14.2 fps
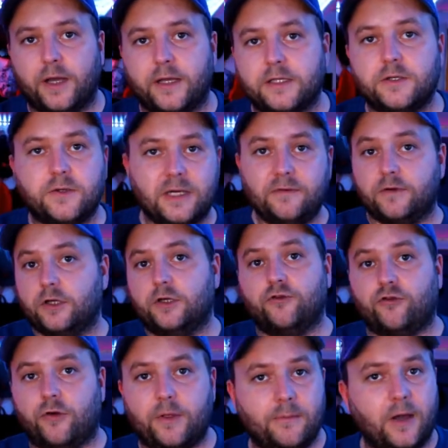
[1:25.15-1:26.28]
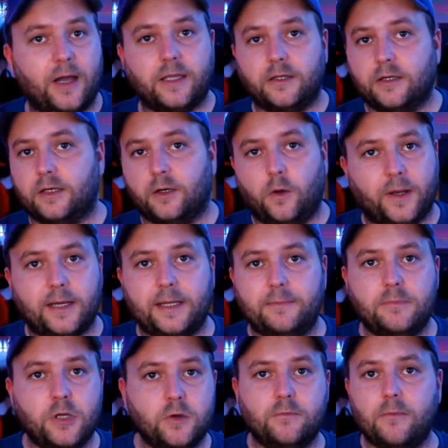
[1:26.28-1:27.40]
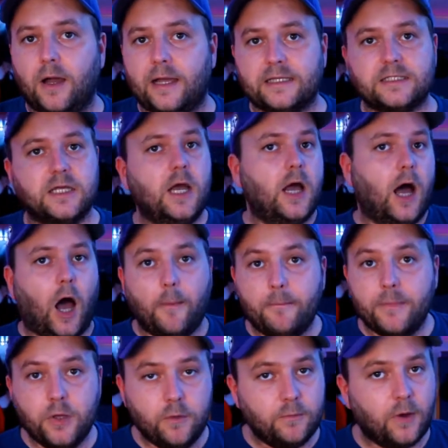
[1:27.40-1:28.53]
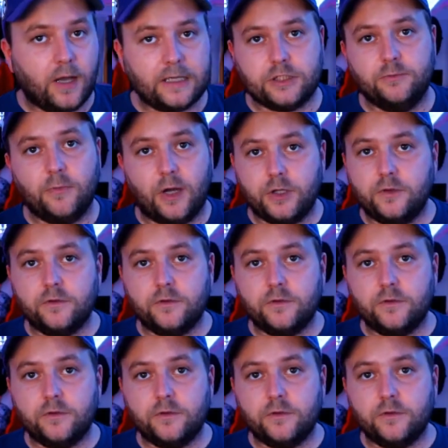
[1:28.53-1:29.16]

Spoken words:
You can even control your mic. You can quickly mute mics, unmute mics. You might use